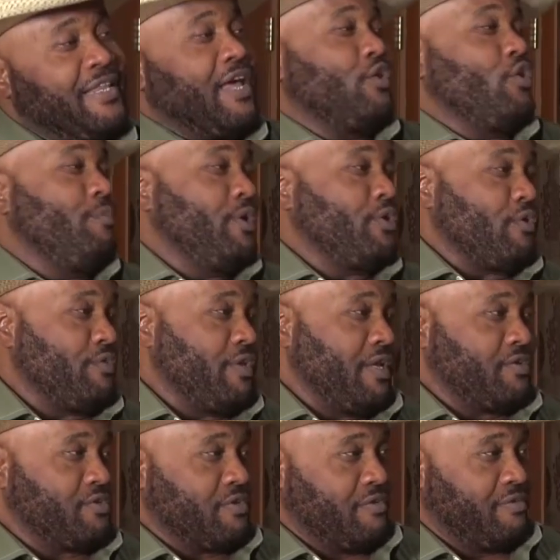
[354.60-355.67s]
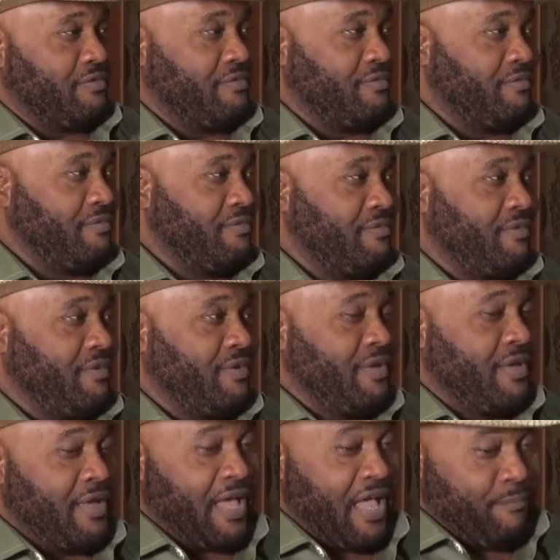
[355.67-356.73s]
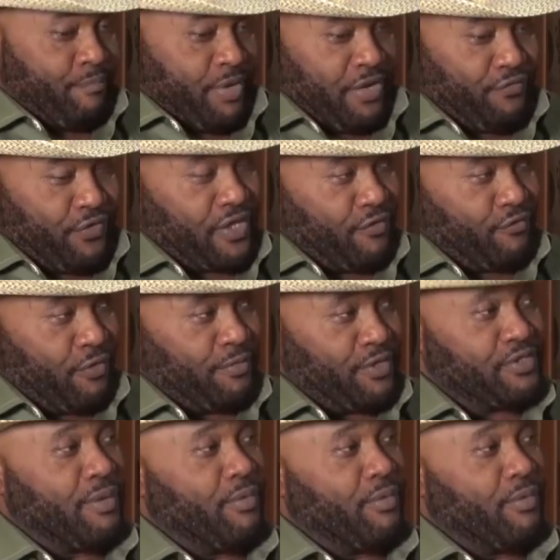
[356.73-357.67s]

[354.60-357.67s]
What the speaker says: the annulment of the election have benefited from this